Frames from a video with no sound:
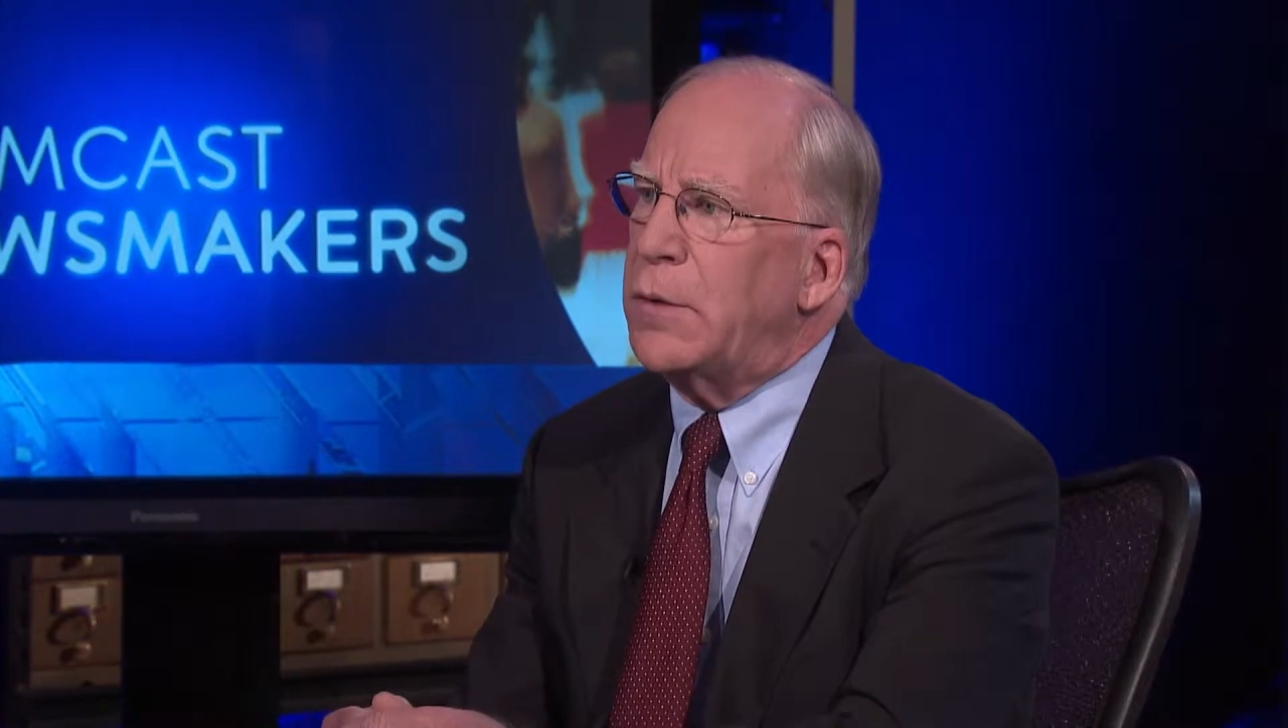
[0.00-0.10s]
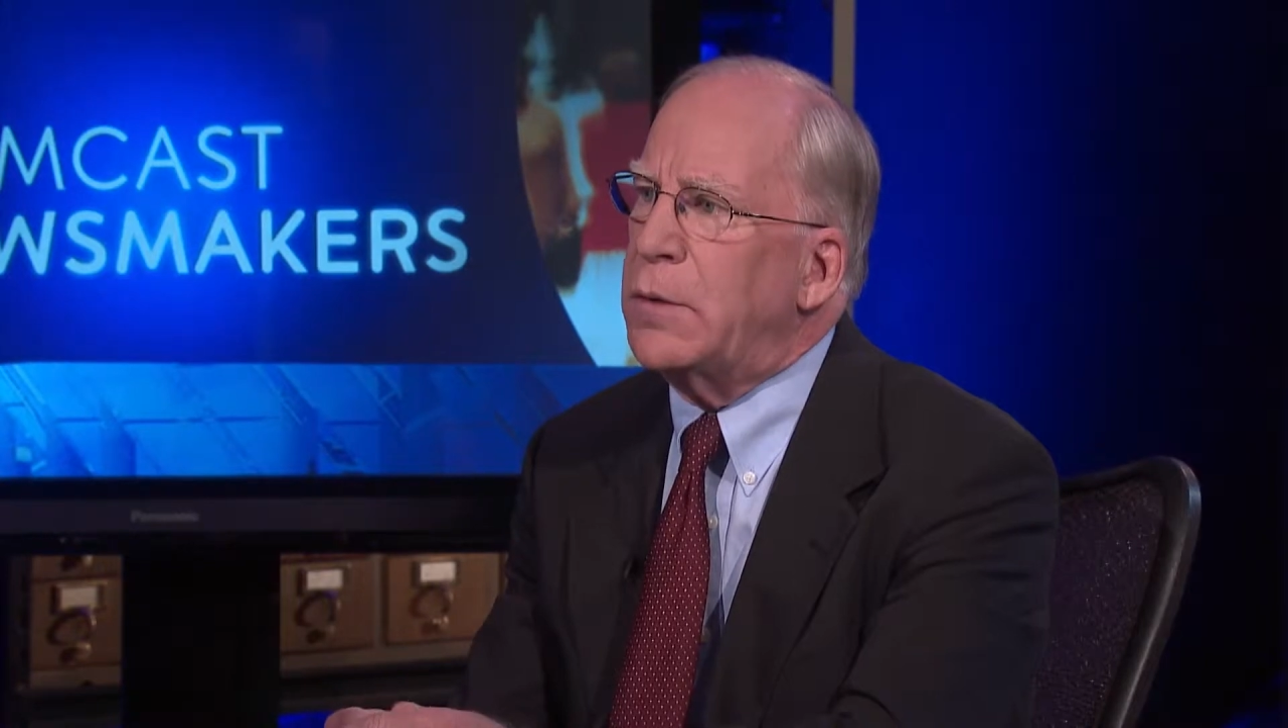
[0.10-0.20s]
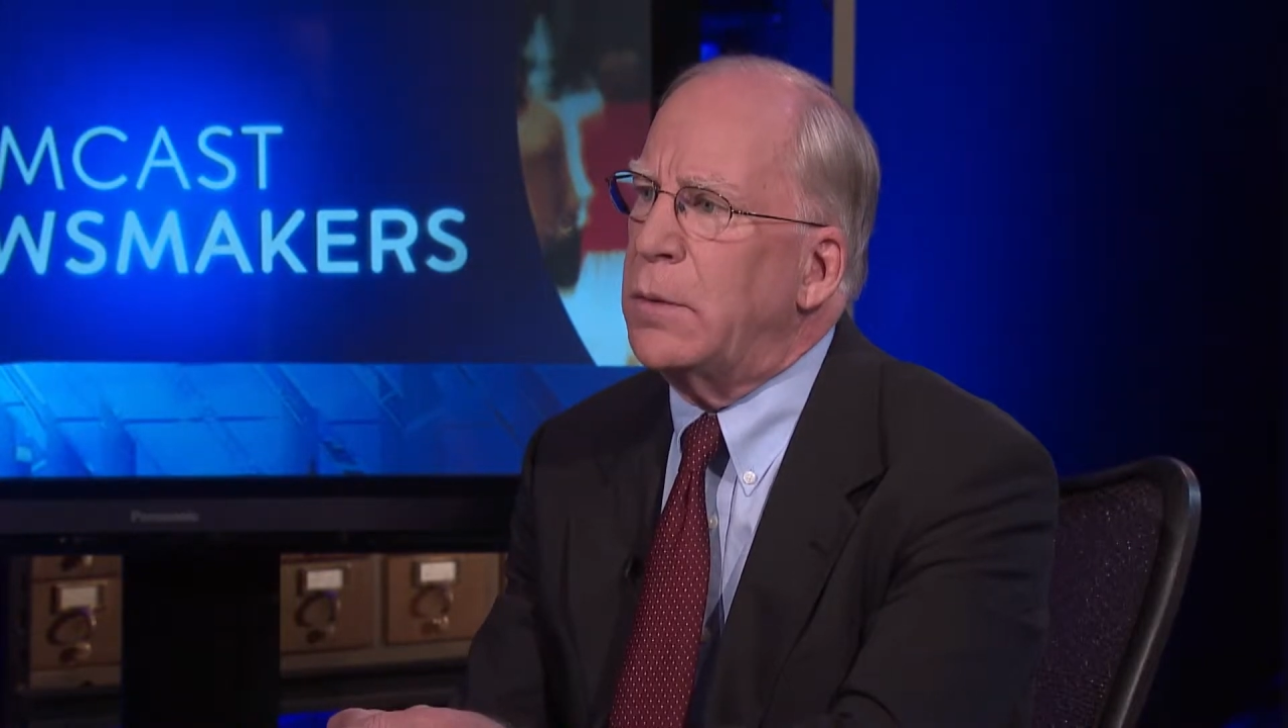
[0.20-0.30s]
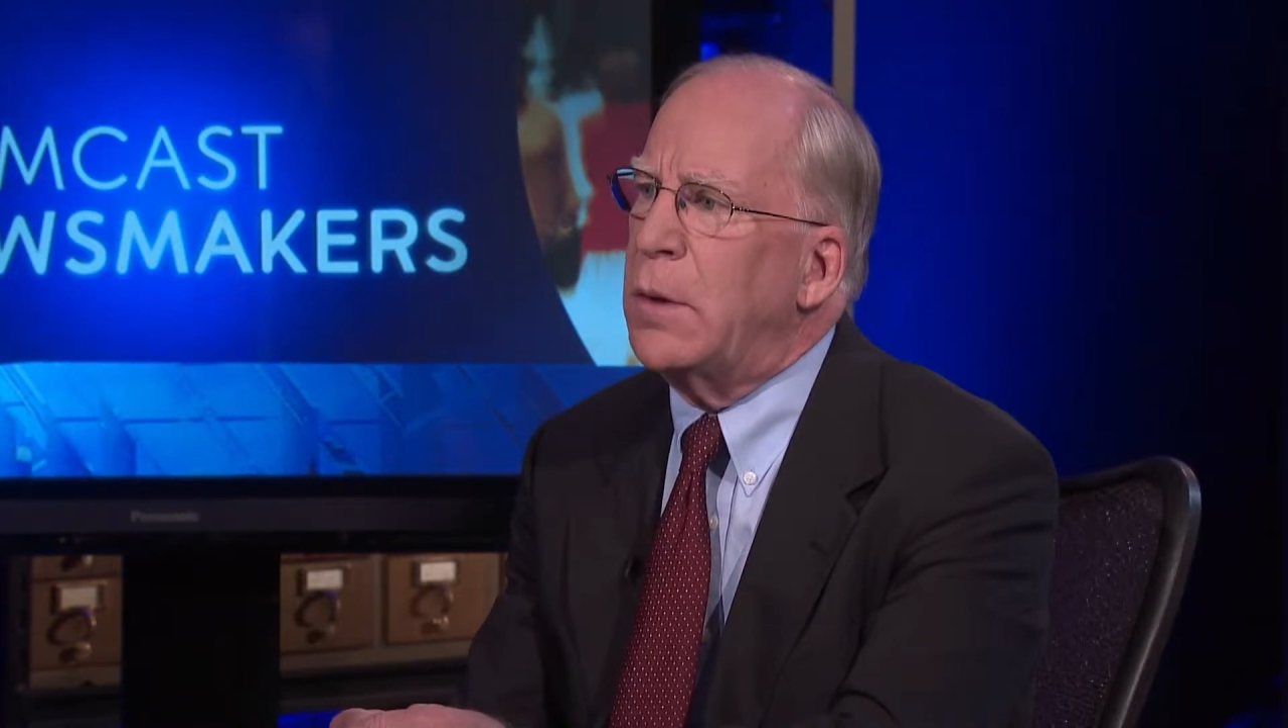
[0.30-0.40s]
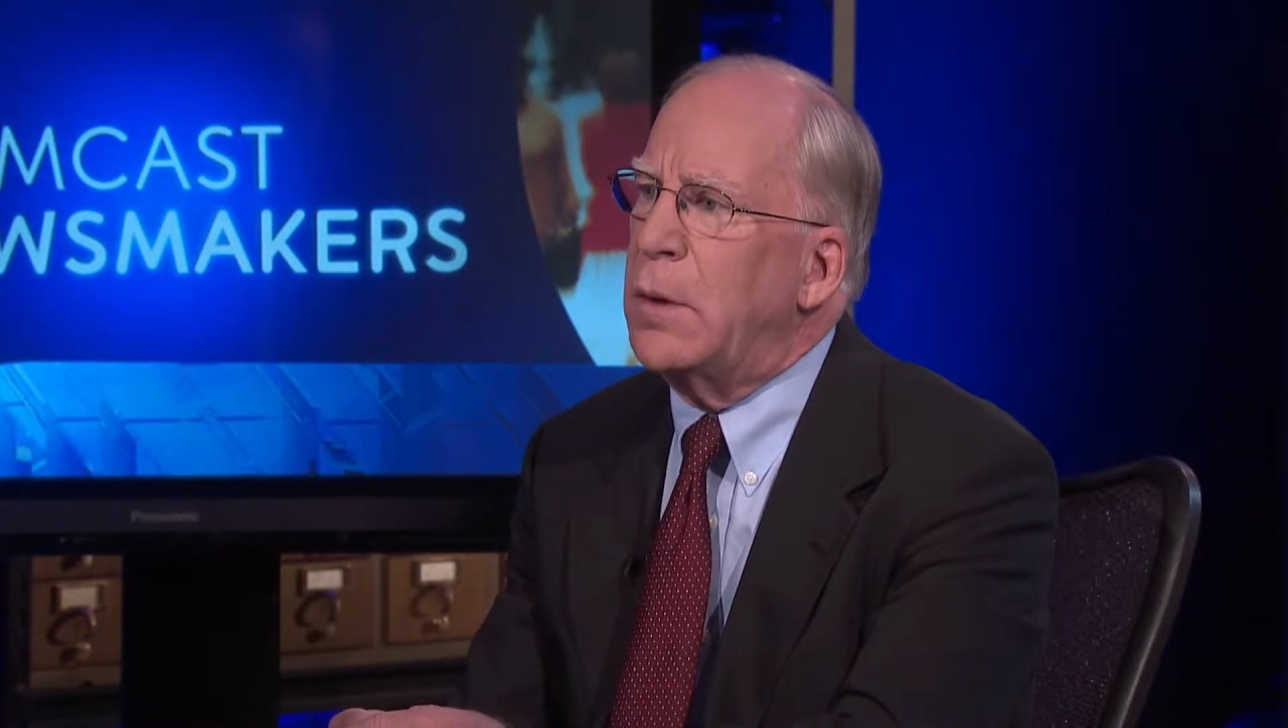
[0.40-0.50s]

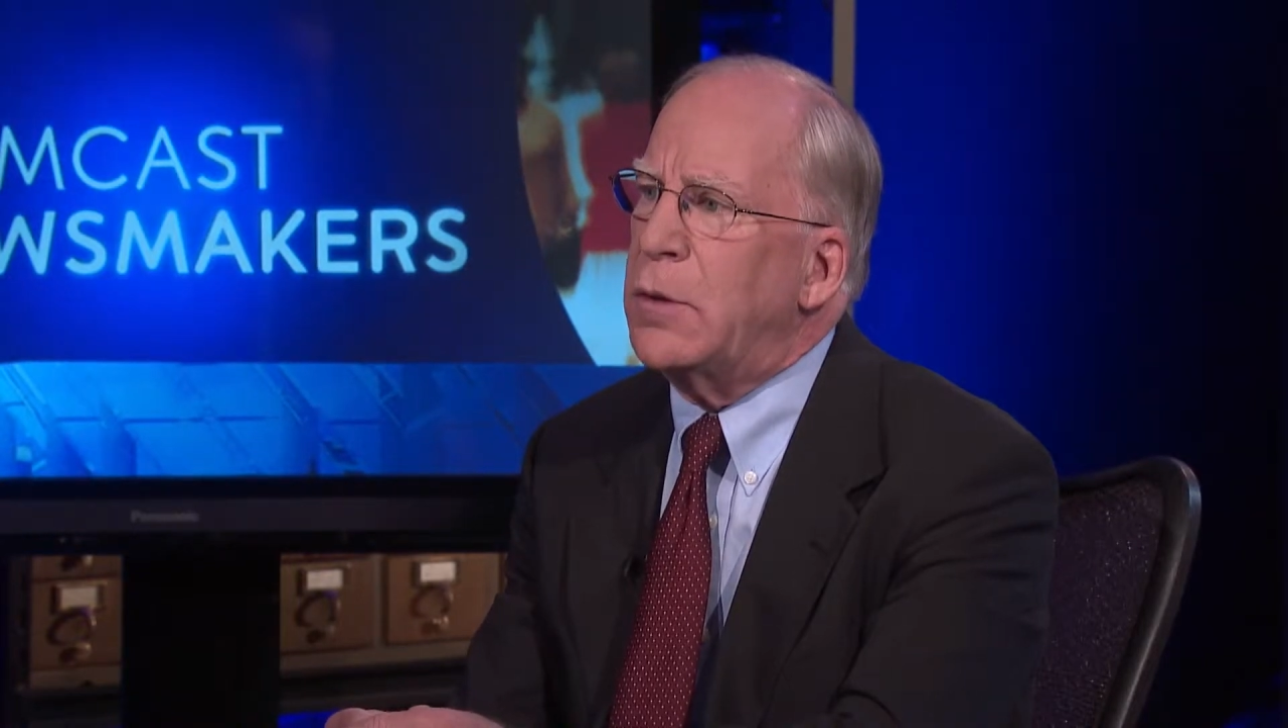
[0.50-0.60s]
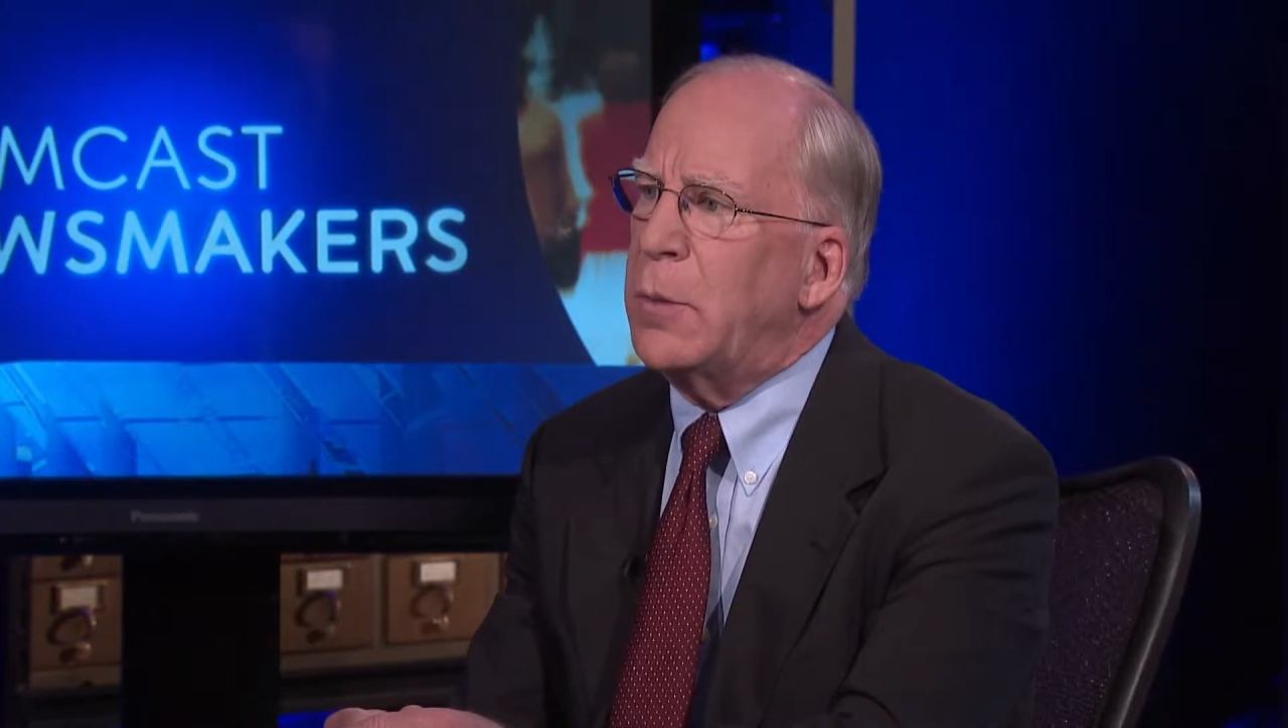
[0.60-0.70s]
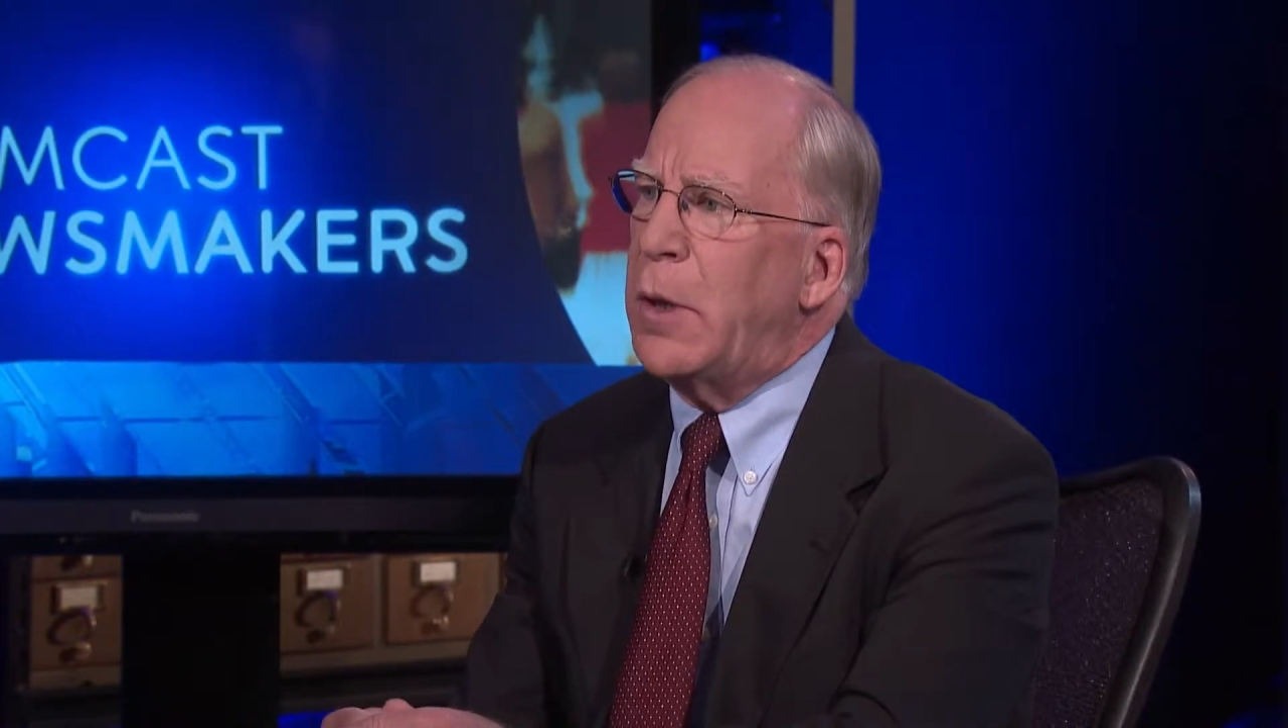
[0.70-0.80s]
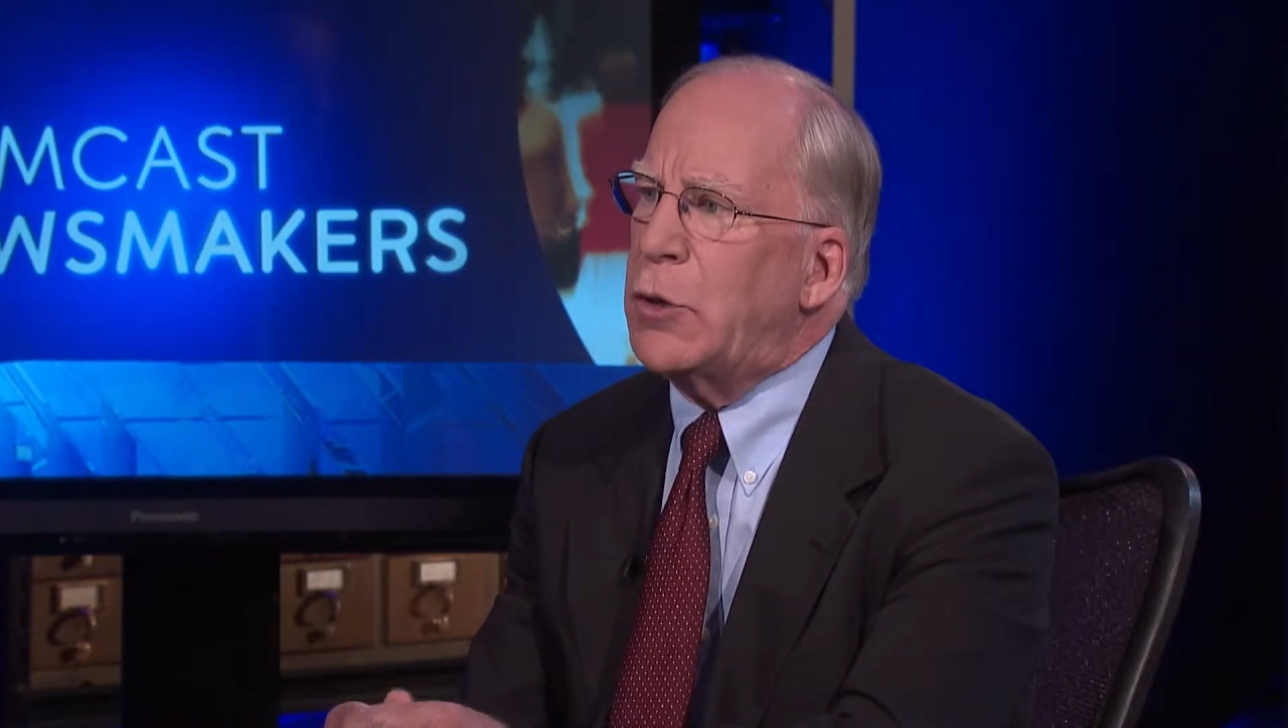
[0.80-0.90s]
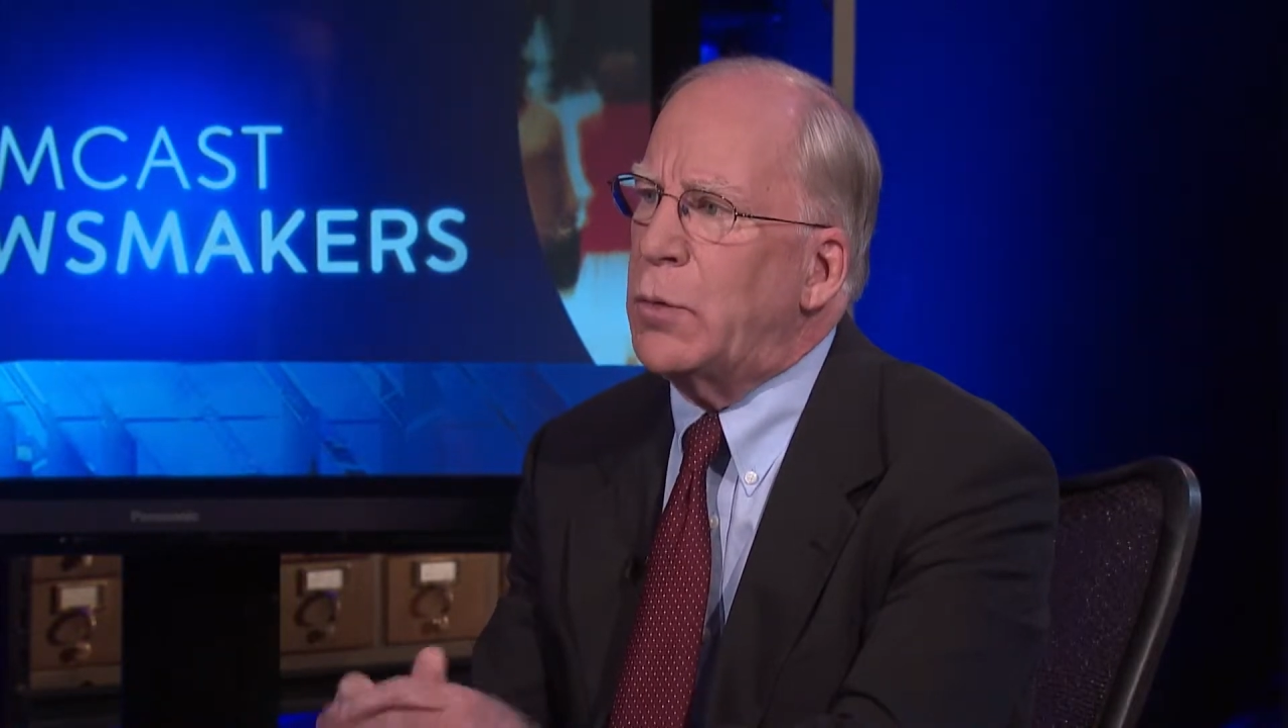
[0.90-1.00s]
to make